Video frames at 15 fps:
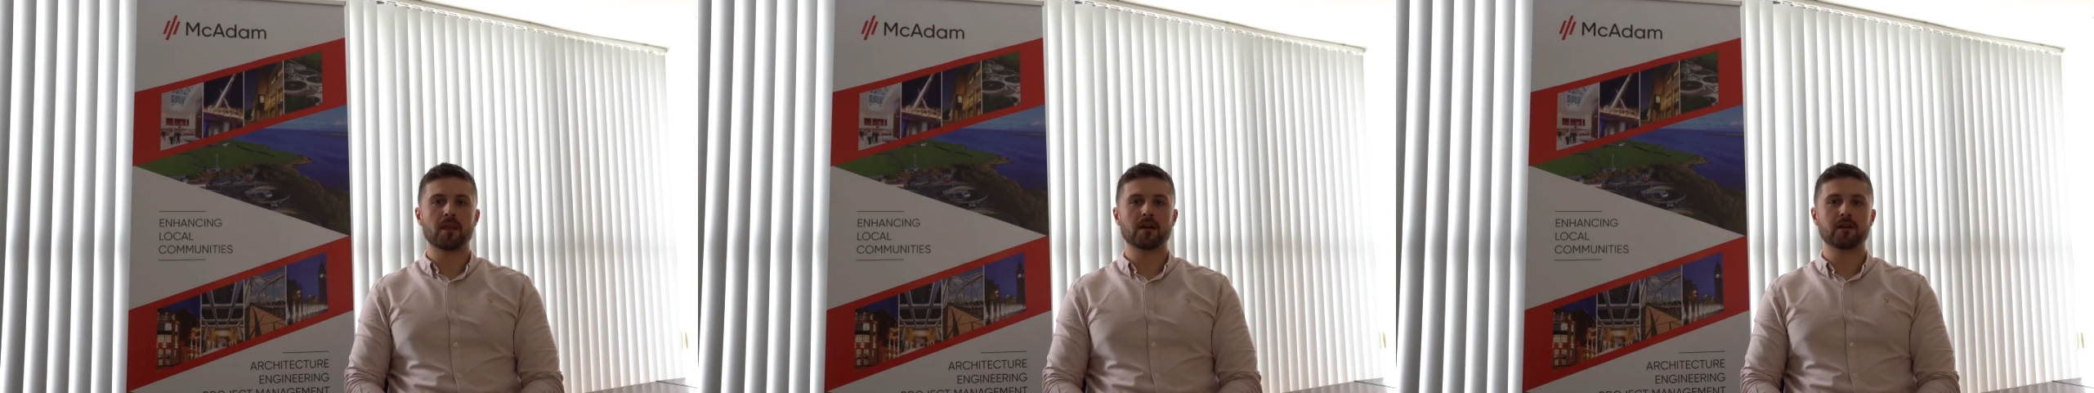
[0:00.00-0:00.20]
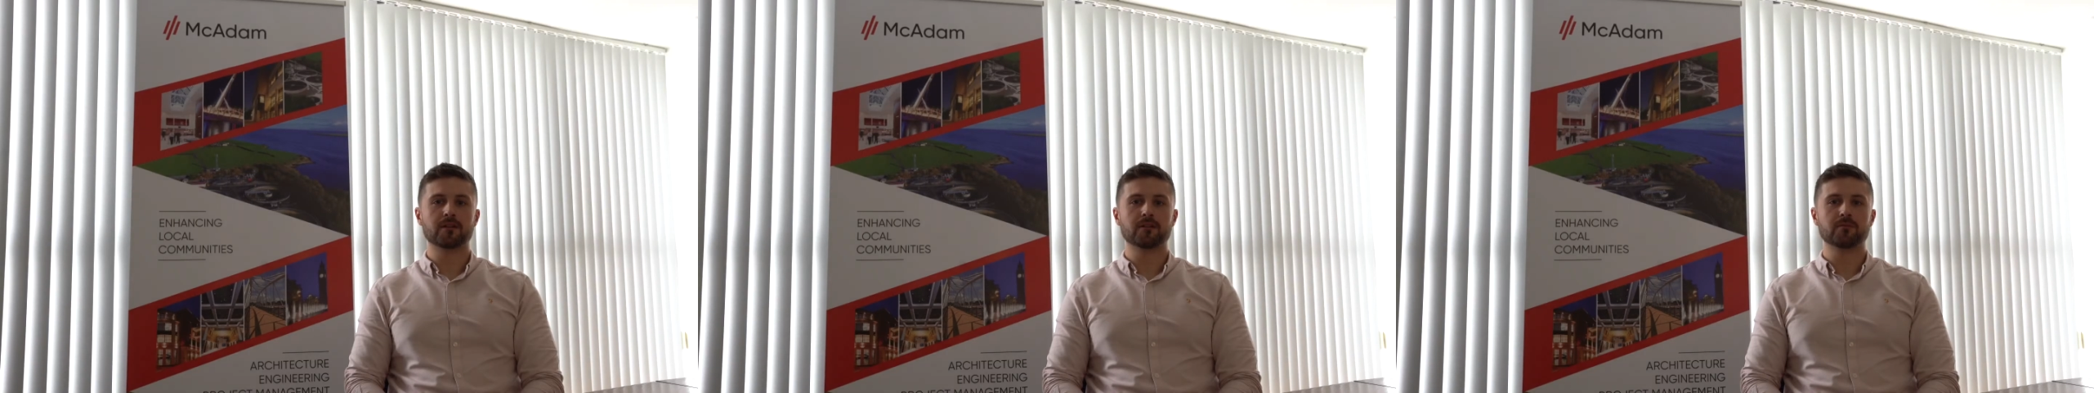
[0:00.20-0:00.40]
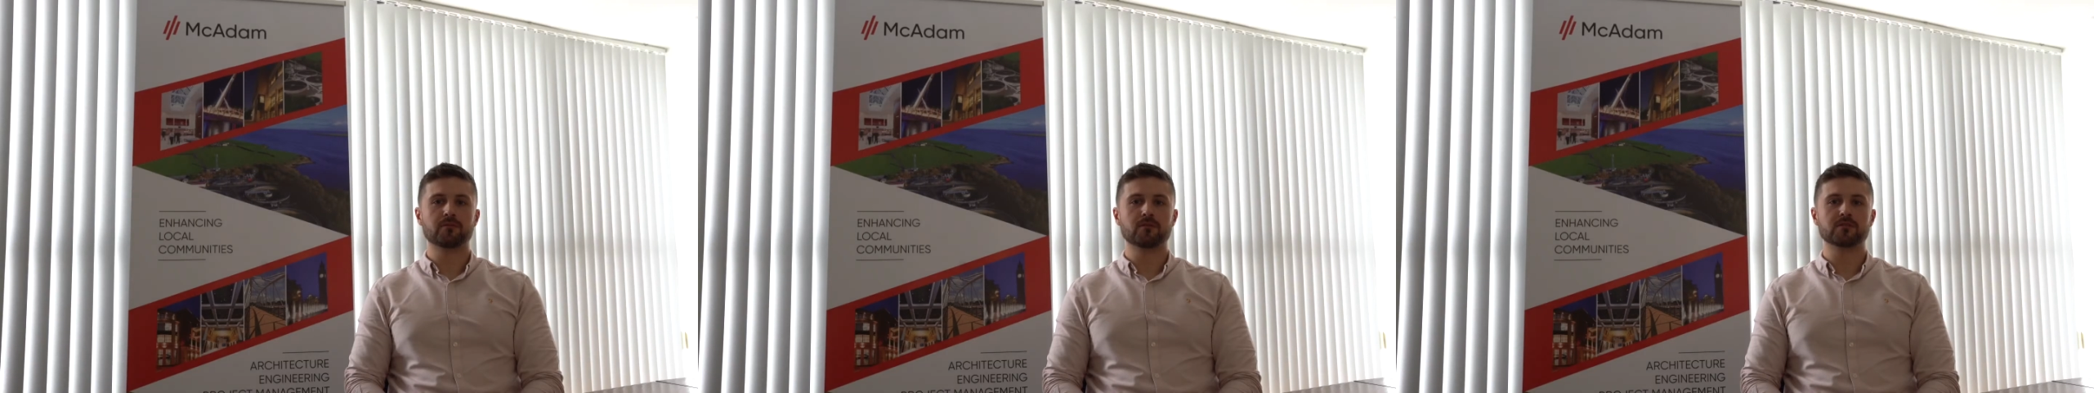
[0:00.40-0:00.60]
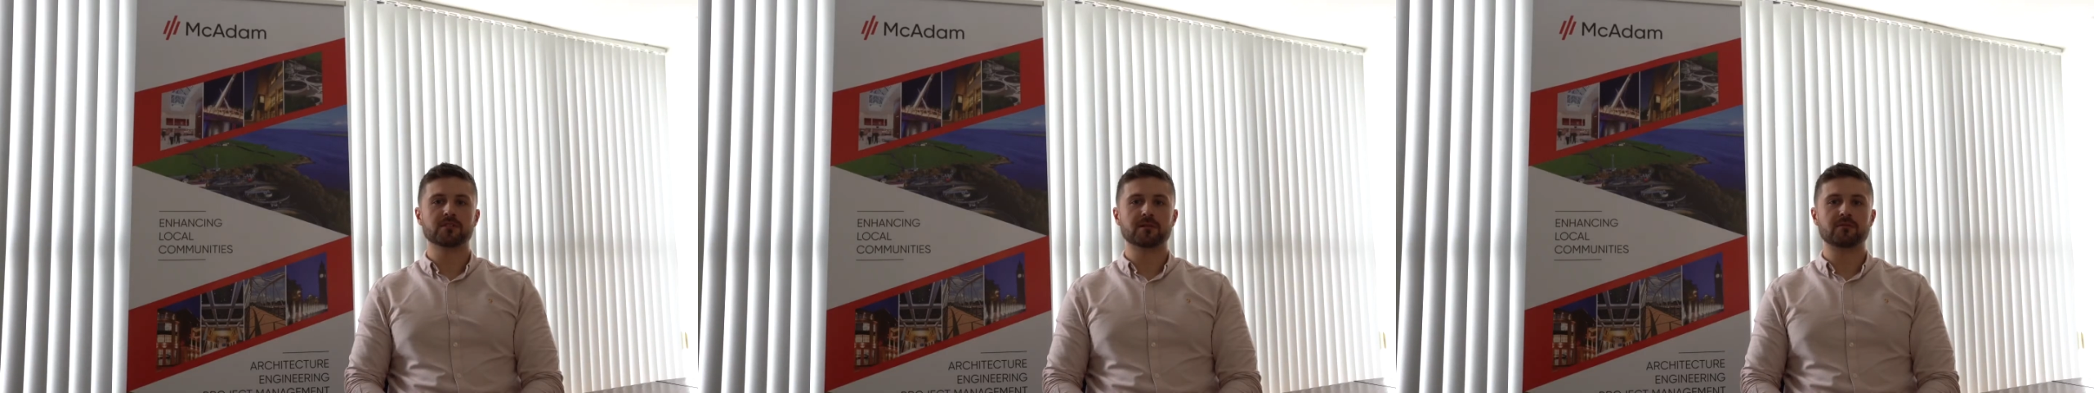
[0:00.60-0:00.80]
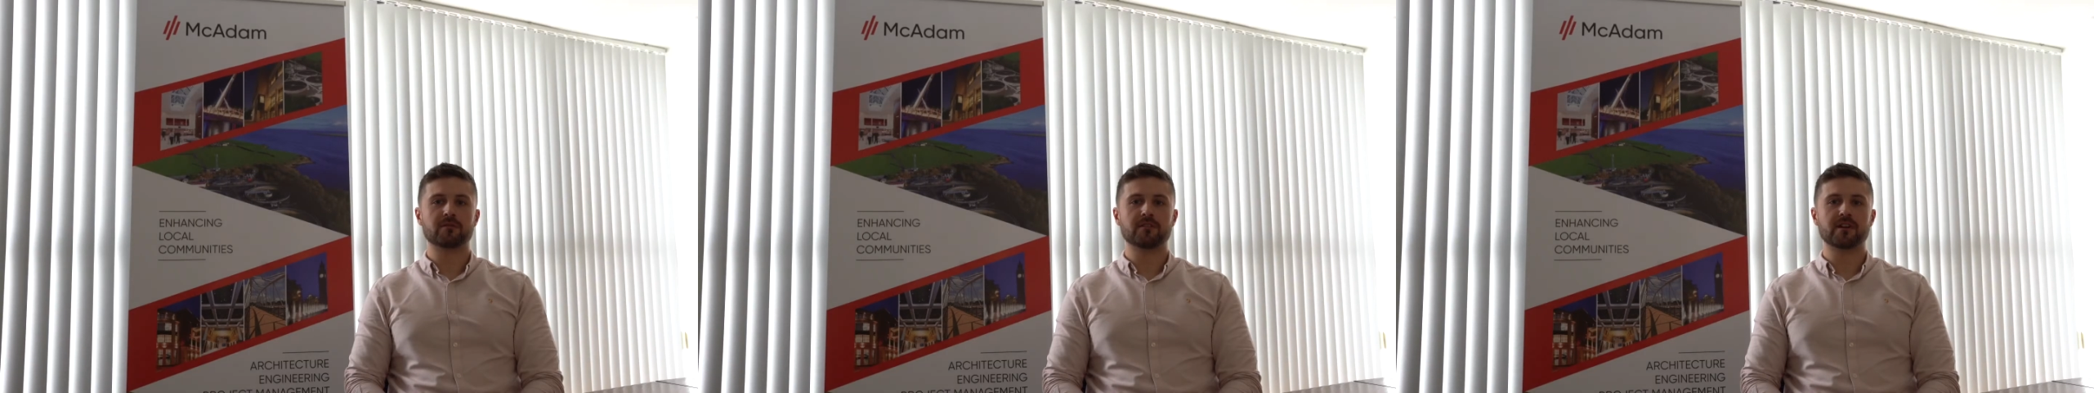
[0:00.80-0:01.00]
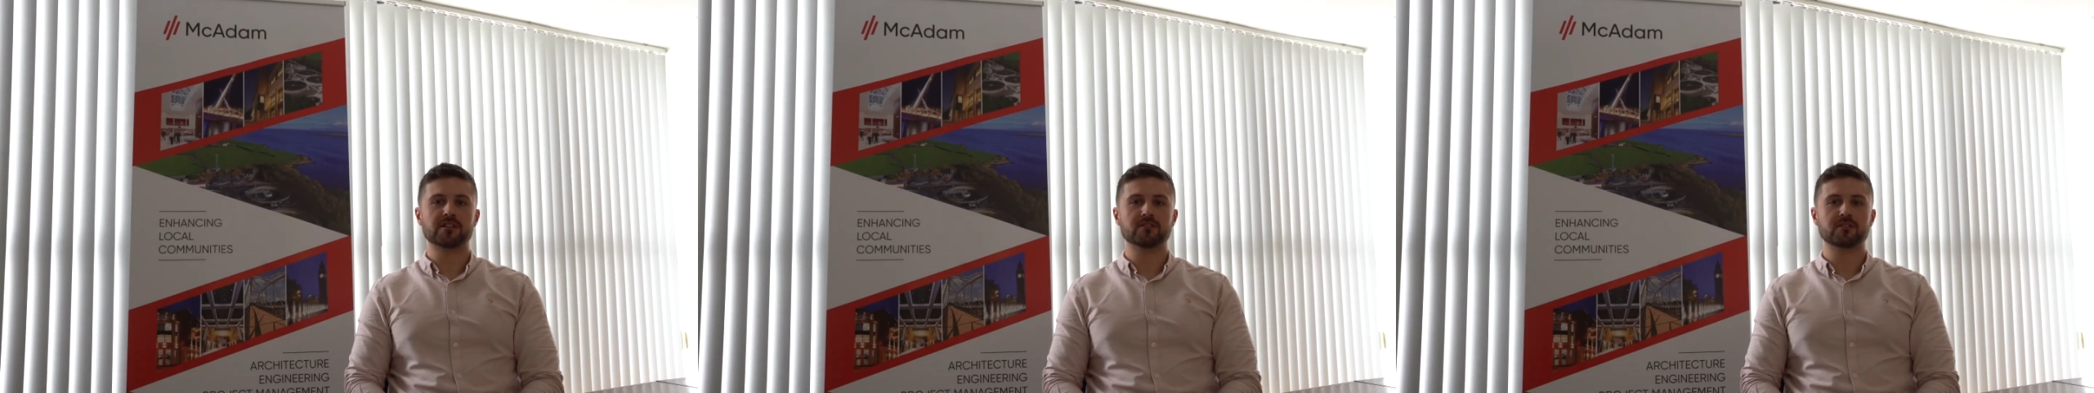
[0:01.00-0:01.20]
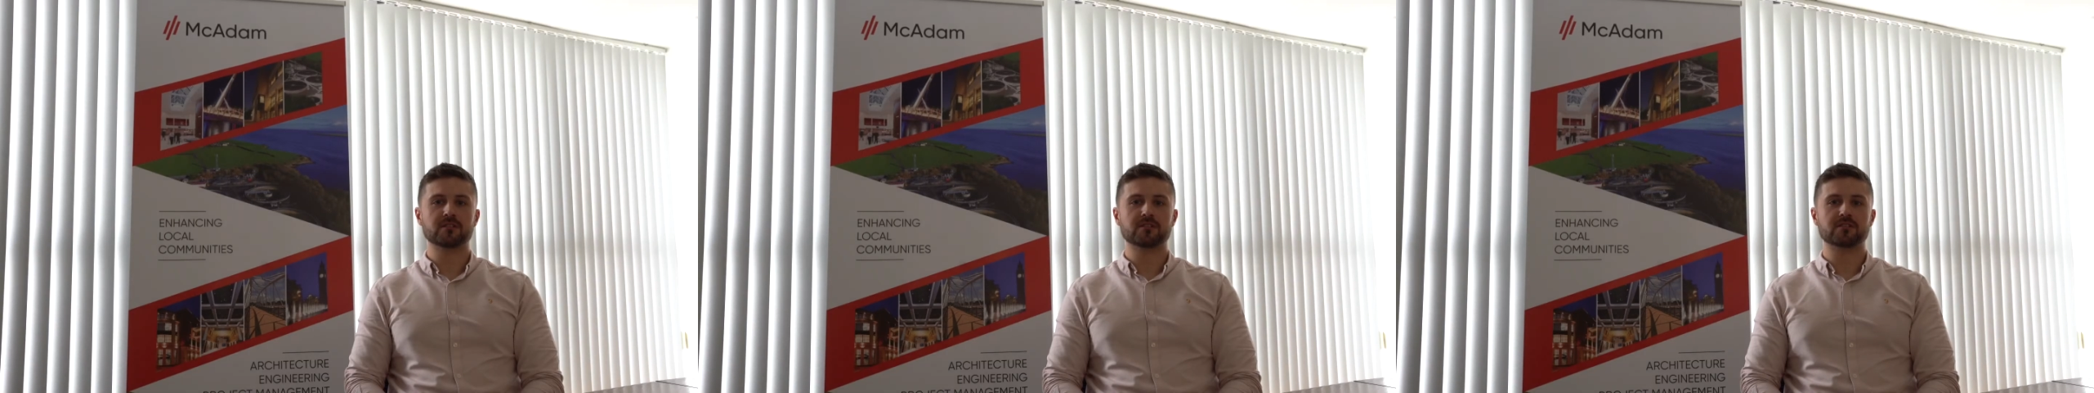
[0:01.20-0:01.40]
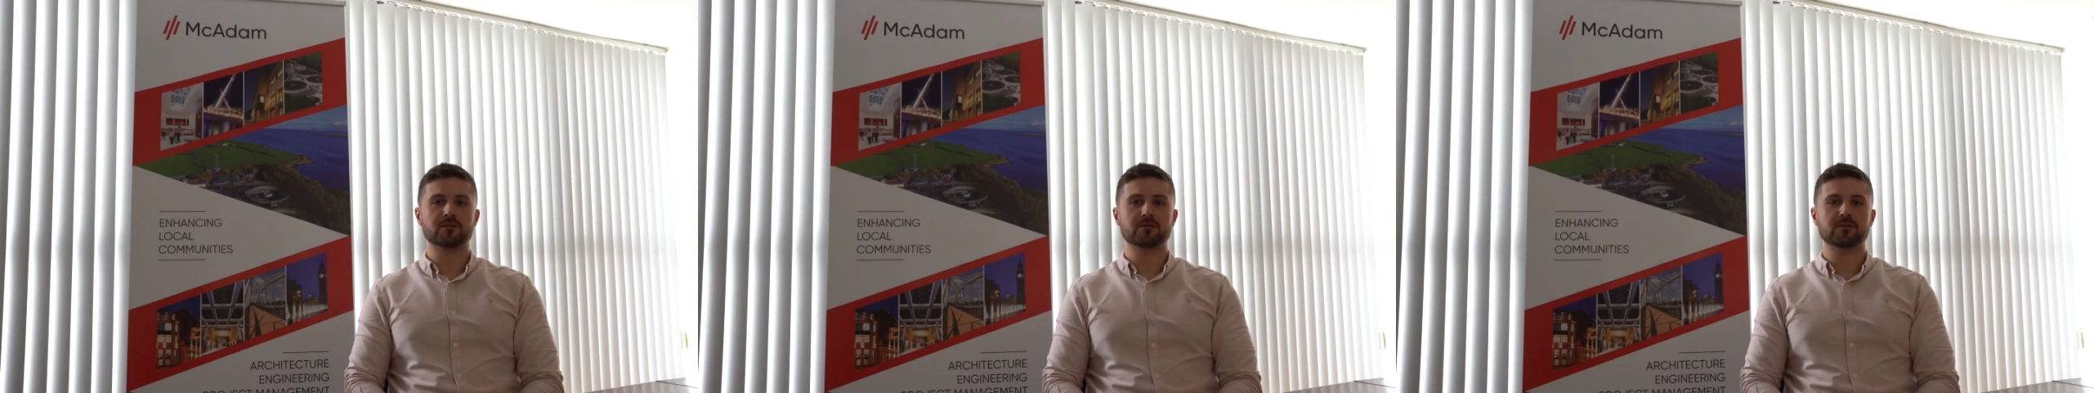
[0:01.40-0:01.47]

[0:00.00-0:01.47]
A good project professional is